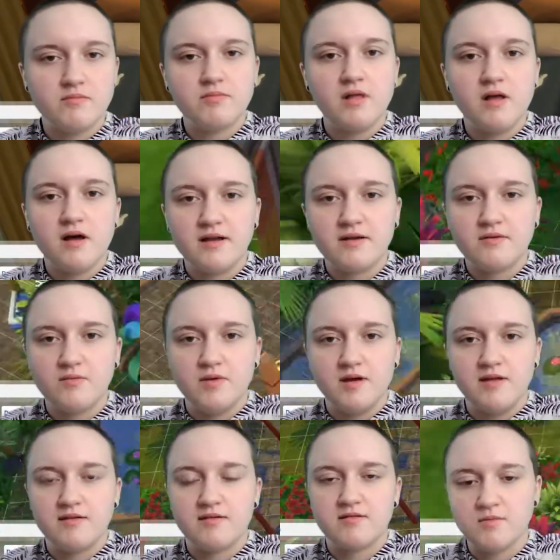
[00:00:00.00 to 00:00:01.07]
plot
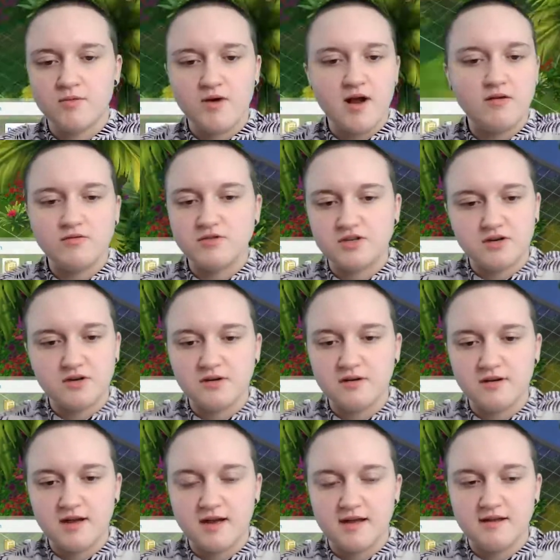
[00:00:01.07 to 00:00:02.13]
with brown
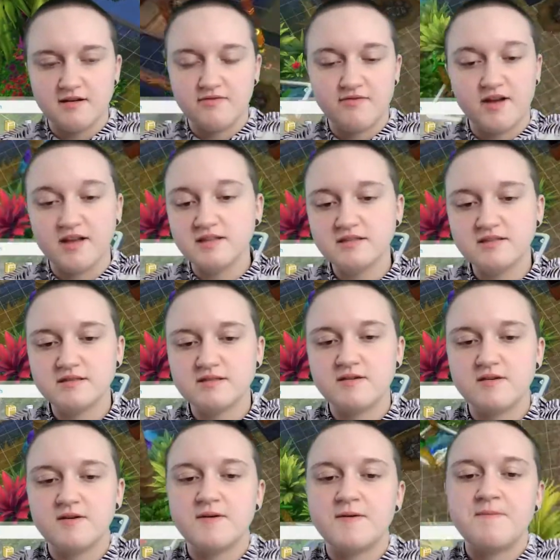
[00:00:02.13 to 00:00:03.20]
dirt and a fence,
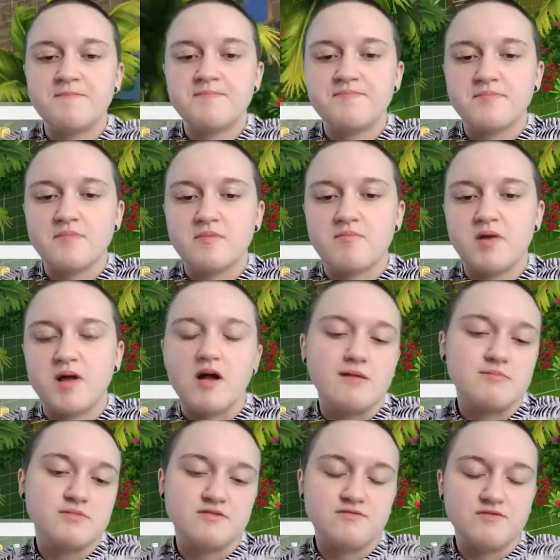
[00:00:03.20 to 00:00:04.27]
but I
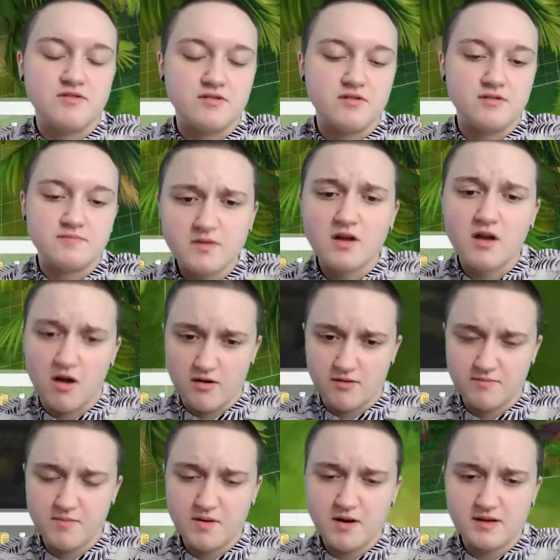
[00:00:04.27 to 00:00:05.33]
opted for the
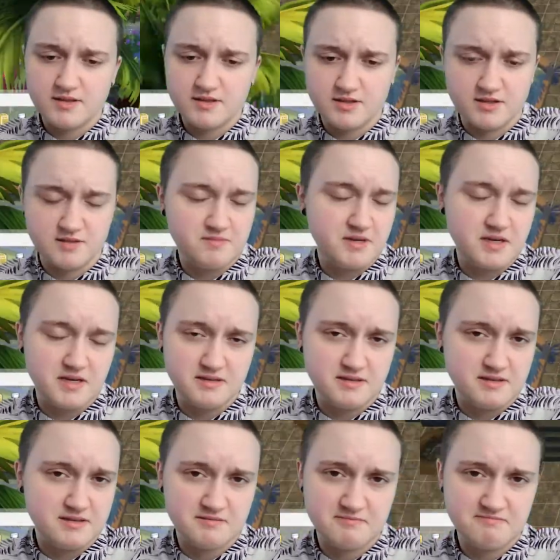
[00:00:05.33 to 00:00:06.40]
garden pots just
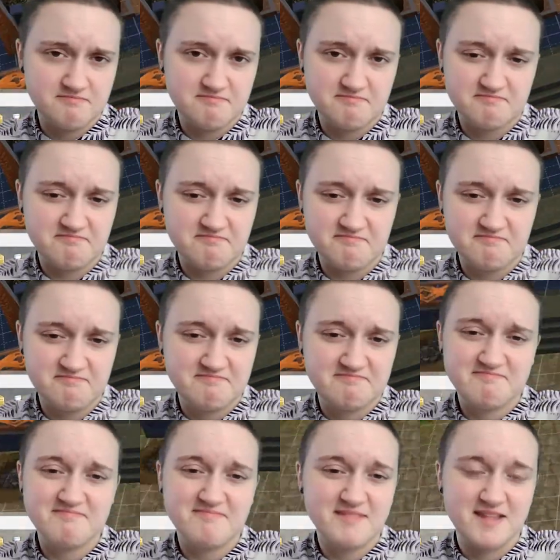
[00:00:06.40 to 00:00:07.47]
because
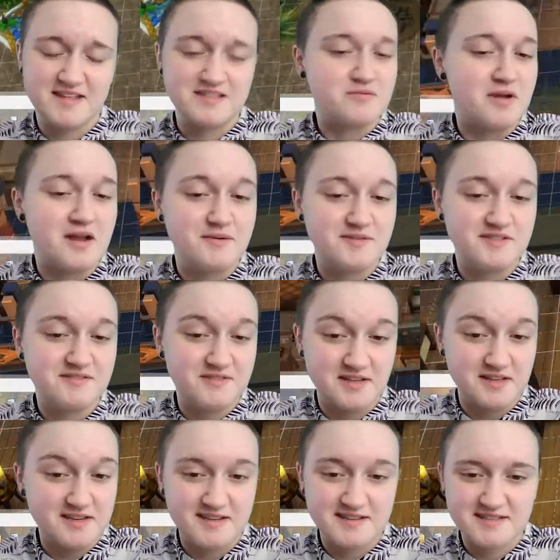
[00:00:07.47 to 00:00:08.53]
that's what I was
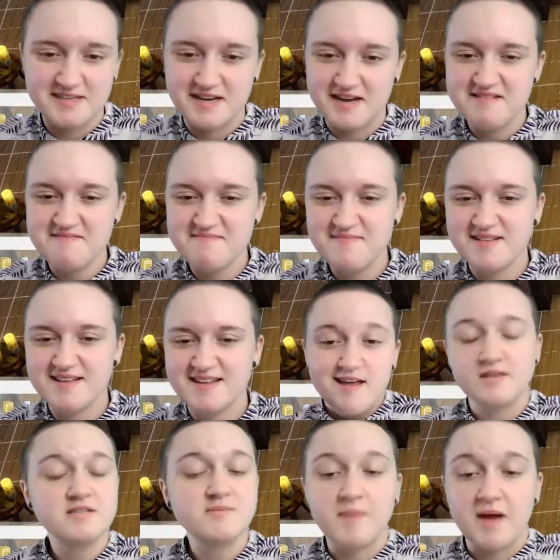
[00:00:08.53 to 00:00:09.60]
feeling at the time.
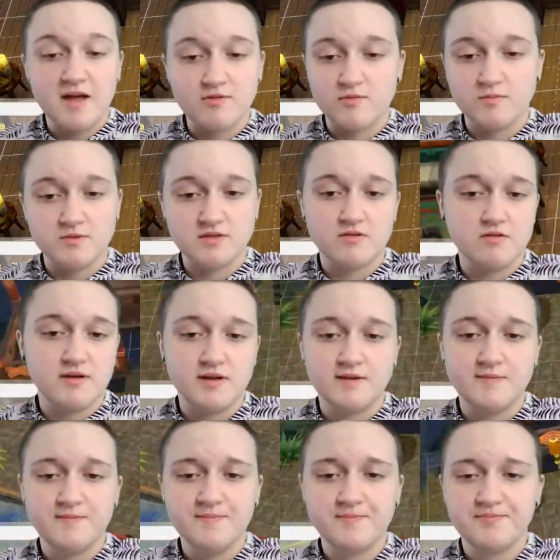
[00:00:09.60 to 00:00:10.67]
This bathroom was
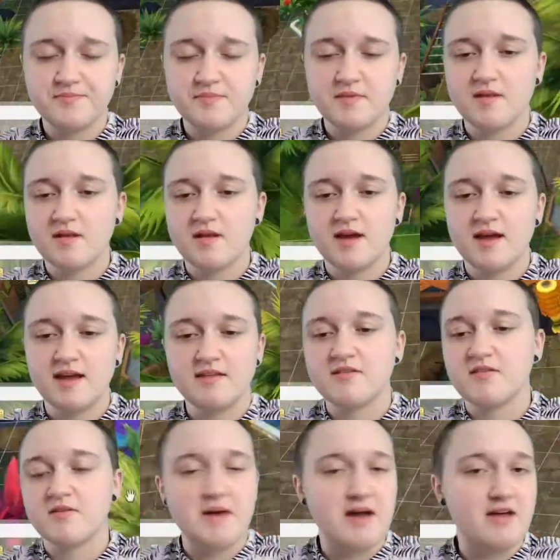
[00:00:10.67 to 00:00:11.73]
annoying. I hate
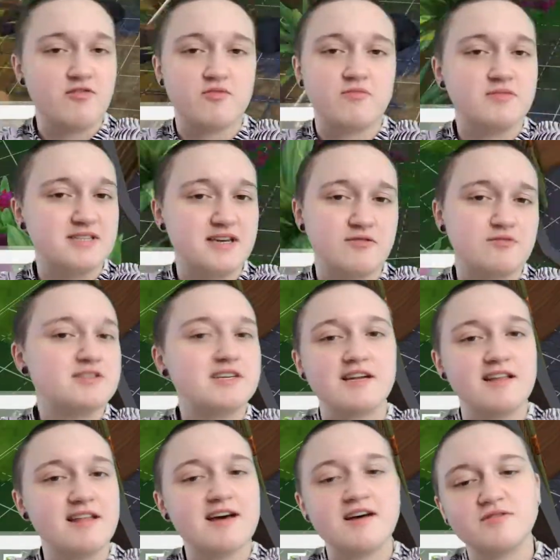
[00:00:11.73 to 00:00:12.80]
that the bathroom was outside of
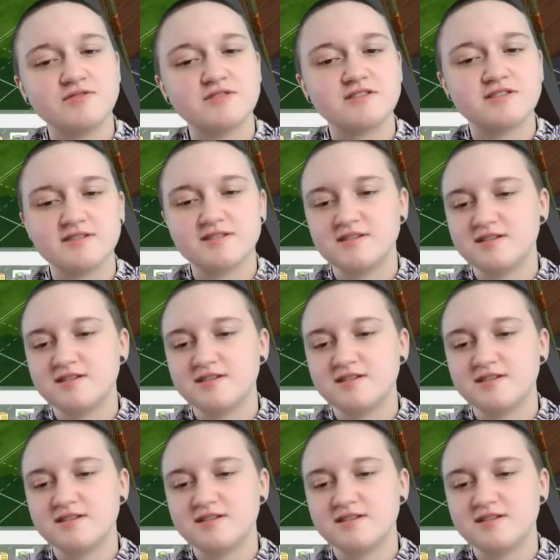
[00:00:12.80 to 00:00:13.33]
the house.